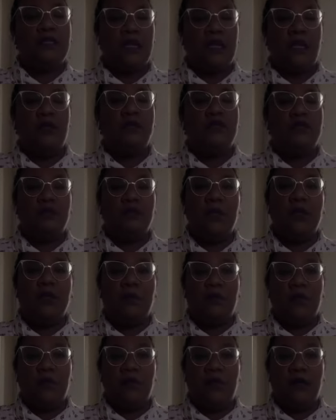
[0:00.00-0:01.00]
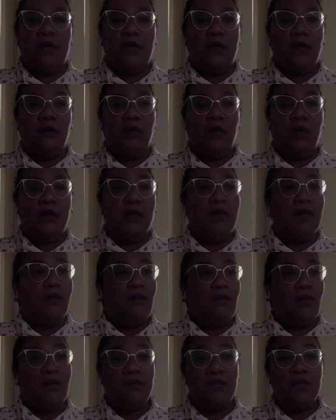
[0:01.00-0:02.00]
talented people that, one, a
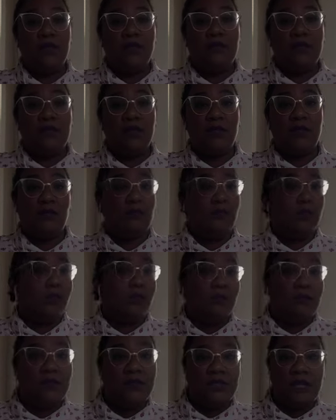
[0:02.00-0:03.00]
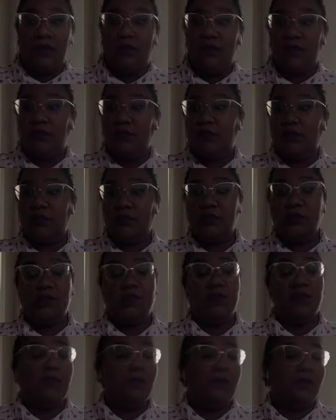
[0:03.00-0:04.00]
lot of times they don't know that they're talented, or two,
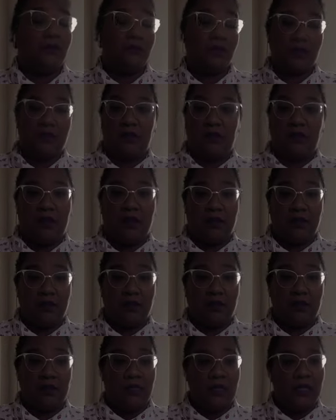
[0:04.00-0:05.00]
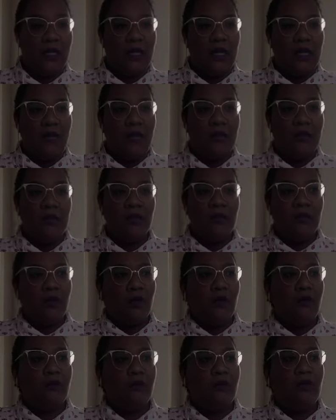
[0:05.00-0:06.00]
they don't think that they're that good. But then you
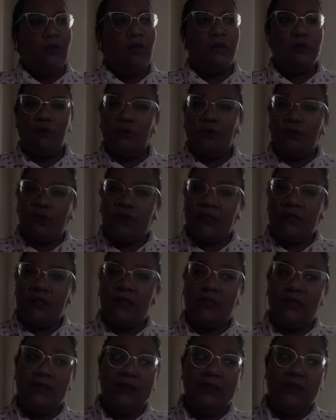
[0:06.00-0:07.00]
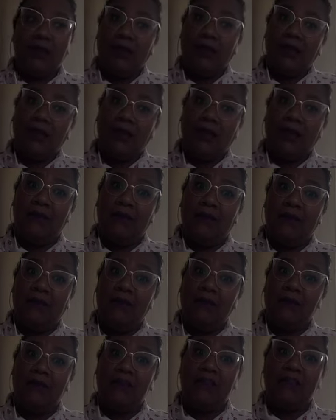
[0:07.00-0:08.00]
go through and you're just like, dang, like
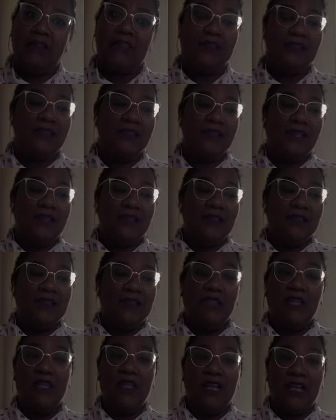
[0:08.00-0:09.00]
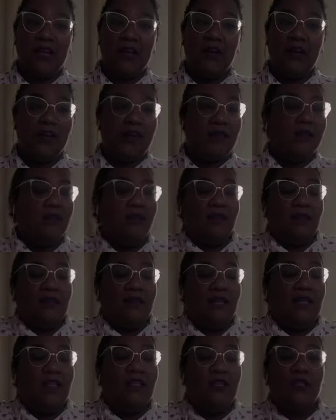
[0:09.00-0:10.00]
they're just sitting here and
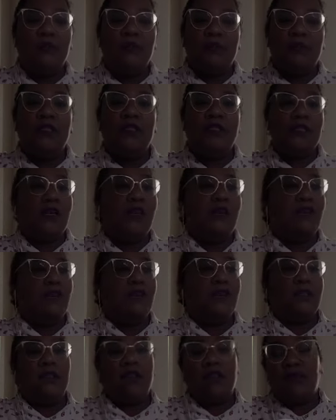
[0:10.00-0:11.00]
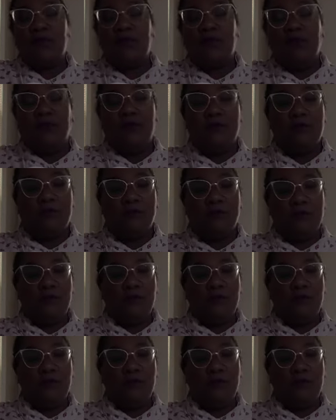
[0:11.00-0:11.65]
they should be discovered. And then, you know,